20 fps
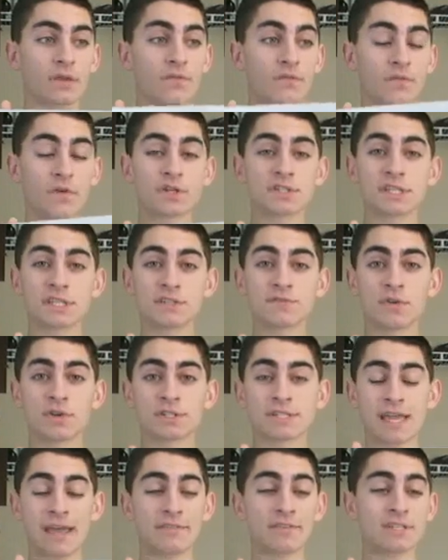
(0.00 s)
First things
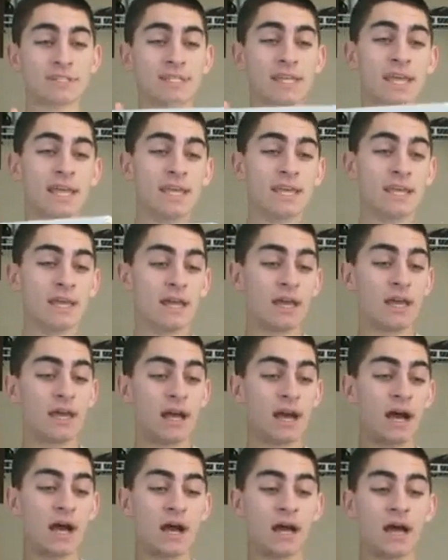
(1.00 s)
first, I have to say,
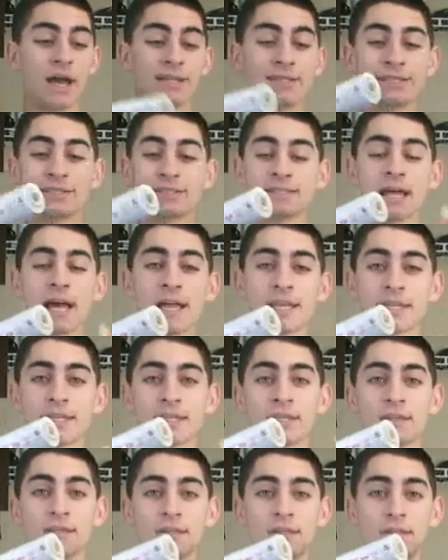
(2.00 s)
I
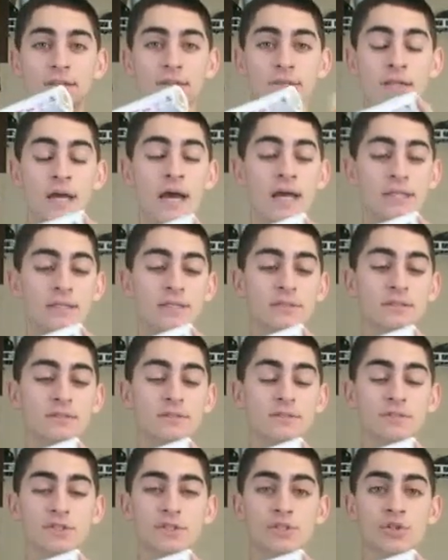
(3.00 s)
decided not
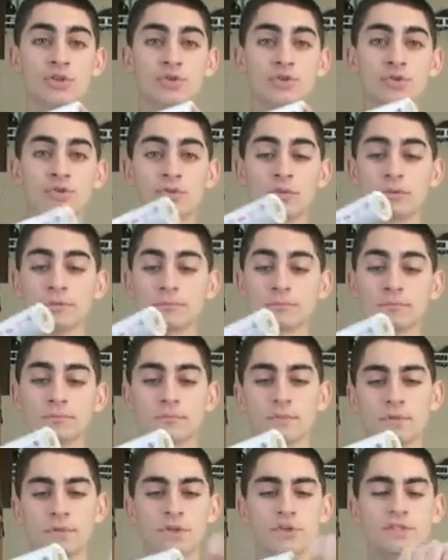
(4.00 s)
to...
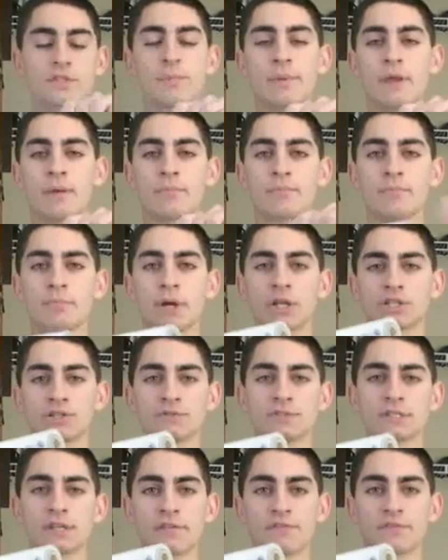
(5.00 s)
There used to be a bunch
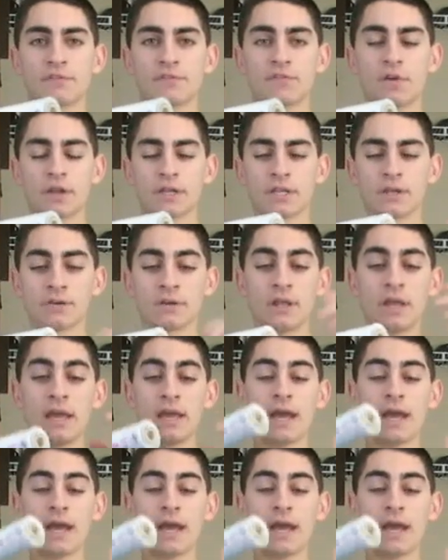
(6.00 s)
of stuff in the front here.